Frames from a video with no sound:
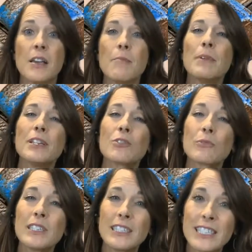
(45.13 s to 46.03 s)
Be as
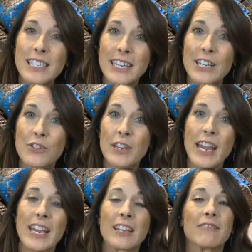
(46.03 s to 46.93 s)
realistic as you
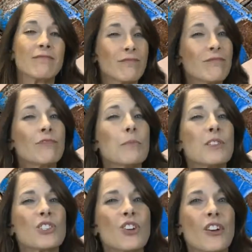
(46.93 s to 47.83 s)
can from the
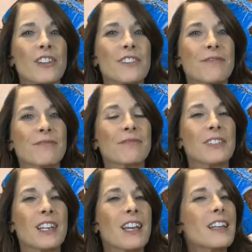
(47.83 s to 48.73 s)
start.
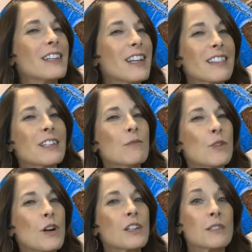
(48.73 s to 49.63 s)
Nothing will
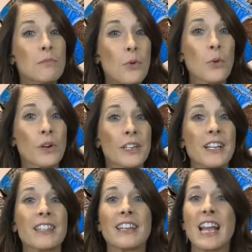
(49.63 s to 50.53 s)
cost more
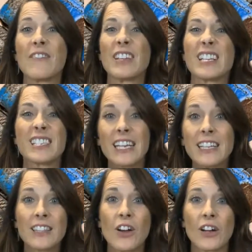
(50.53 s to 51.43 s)
than having
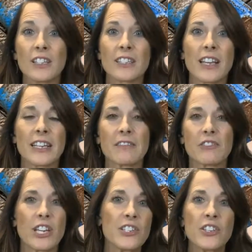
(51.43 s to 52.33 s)
second thoughts like
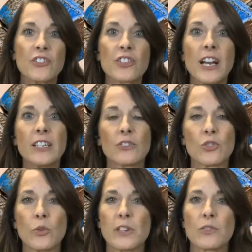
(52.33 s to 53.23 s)
changing your tile
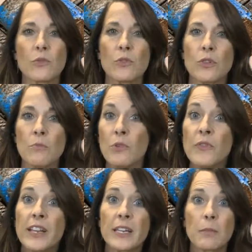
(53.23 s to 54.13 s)
choice or
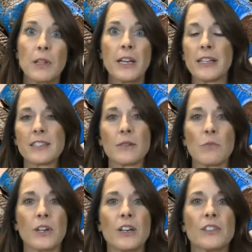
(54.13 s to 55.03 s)
moving an appliance
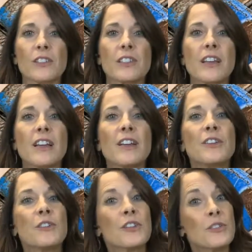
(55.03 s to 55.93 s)
somewhere else.
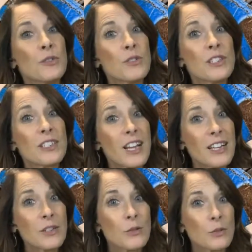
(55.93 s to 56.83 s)
You can use
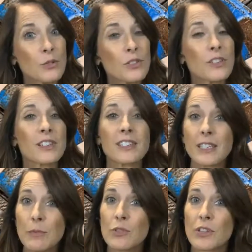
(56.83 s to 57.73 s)
design tools to
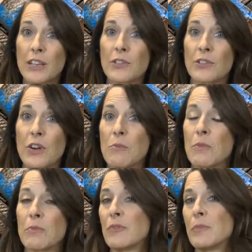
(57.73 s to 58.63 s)
conceptualize your home
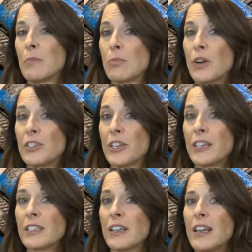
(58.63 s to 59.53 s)
improvement
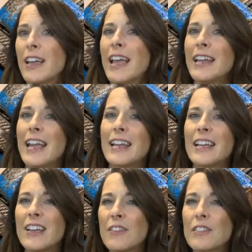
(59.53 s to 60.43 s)
project and add a
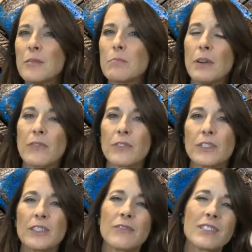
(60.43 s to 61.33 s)
healthy buffer
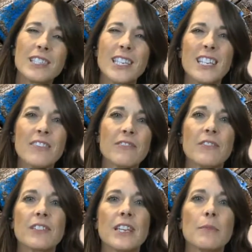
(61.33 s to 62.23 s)
of 10 to
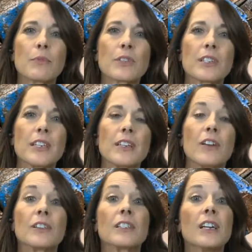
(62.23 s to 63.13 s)
15%
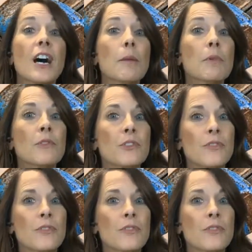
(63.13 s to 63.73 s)
on top of your